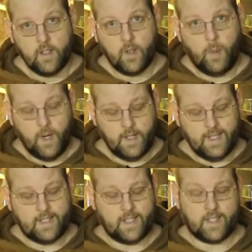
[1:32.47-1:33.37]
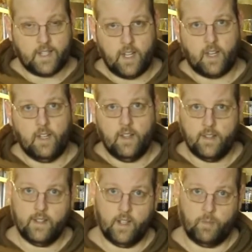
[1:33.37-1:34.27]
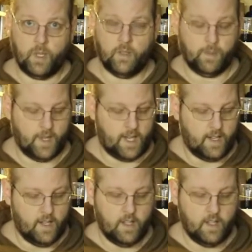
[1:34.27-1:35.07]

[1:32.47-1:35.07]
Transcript: The part needs to stick to the build plate.